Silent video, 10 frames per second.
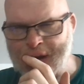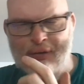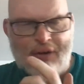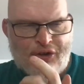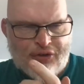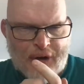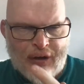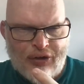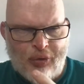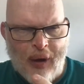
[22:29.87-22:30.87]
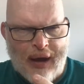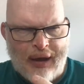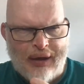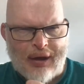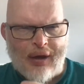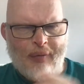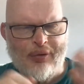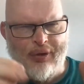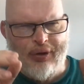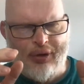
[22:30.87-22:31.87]
in a very strange way,
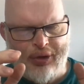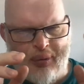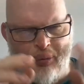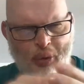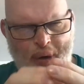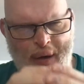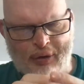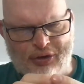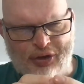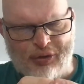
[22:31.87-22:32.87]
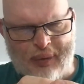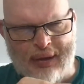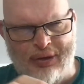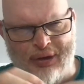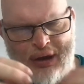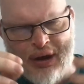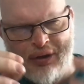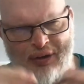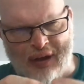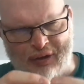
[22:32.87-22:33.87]
the more hours you spend in an
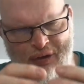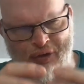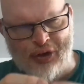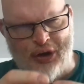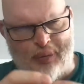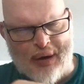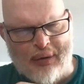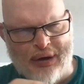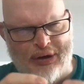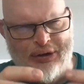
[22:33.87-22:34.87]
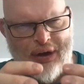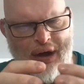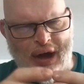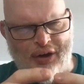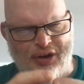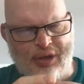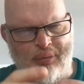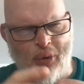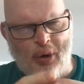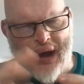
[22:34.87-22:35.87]
intensive study period, actually the
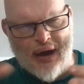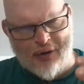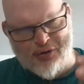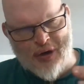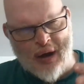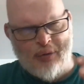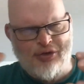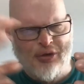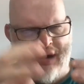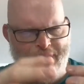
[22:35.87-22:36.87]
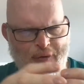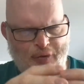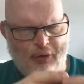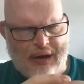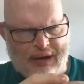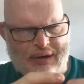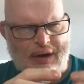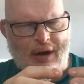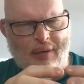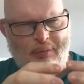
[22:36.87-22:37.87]
more extra hours you get for free,
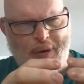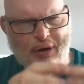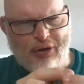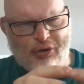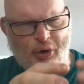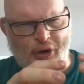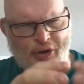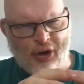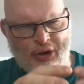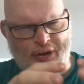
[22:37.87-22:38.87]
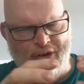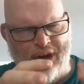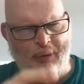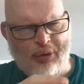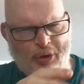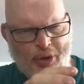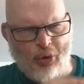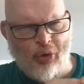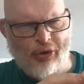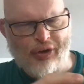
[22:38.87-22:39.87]
because you're consolidating it with your
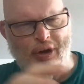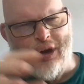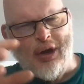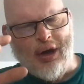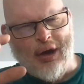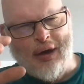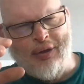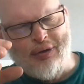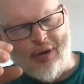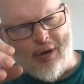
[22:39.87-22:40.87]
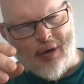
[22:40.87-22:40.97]
thoughts. And